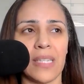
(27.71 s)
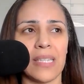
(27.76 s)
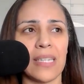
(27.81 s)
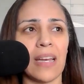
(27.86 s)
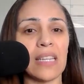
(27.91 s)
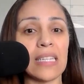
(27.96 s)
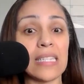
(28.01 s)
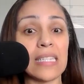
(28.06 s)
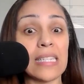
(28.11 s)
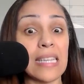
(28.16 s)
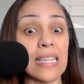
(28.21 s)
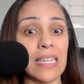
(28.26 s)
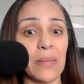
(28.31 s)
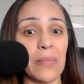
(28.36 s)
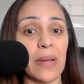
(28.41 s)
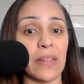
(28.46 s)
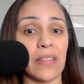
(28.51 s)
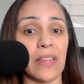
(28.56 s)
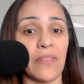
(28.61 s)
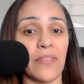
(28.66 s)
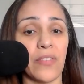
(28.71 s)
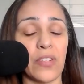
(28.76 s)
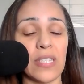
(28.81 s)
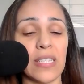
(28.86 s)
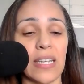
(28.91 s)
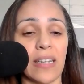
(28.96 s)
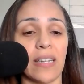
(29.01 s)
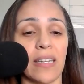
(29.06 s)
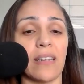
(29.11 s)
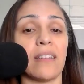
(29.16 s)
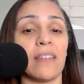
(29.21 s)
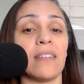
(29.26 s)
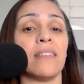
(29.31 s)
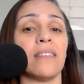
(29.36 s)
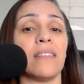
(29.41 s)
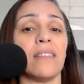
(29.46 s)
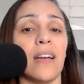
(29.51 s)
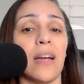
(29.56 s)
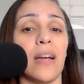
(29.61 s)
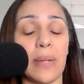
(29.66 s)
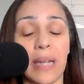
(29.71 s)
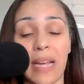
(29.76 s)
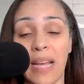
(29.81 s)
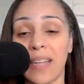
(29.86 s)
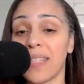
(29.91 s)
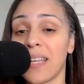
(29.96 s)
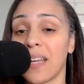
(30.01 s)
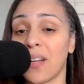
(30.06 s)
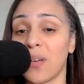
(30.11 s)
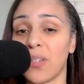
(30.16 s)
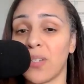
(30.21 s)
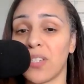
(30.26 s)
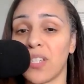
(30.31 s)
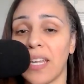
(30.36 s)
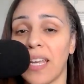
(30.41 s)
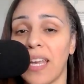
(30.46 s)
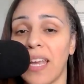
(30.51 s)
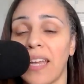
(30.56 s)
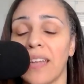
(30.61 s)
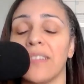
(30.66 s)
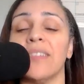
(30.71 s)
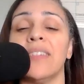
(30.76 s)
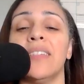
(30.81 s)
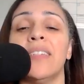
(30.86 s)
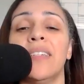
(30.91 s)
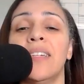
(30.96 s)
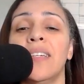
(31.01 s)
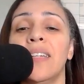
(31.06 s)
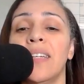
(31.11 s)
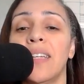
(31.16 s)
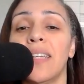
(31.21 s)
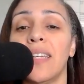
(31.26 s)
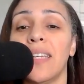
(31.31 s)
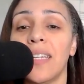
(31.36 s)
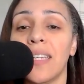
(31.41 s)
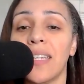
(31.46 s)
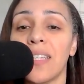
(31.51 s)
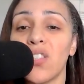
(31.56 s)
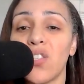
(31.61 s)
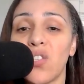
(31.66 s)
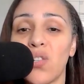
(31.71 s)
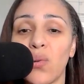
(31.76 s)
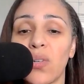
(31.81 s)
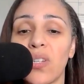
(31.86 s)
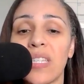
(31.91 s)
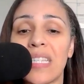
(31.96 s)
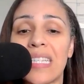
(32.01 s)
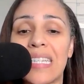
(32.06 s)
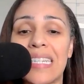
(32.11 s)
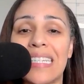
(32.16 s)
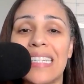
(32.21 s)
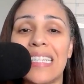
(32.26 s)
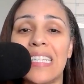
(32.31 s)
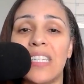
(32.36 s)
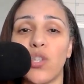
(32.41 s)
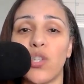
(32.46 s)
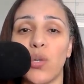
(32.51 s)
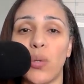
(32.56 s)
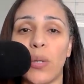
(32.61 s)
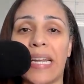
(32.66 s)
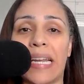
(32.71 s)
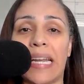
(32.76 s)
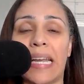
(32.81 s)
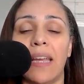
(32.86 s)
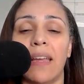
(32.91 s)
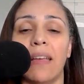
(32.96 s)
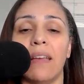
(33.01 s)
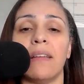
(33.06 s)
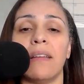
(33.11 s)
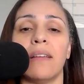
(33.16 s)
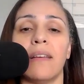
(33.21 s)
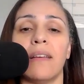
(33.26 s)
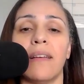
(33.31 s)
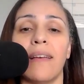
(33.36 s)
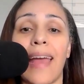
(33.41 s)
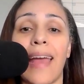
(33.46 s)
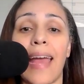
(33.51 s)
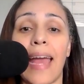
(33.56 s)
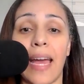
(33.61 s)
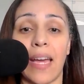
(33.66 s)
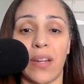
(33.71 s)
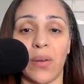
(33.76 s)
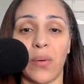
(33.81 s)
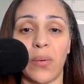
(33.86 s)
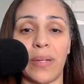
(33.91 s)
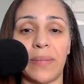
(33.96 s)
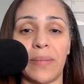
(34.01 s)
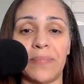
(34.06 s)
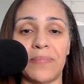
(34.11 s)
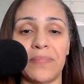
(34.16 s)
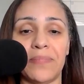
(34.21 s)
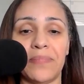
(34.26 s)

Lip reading: Now, let's think about that for a second. I'm going to ask that question again. Is your CT training adequate?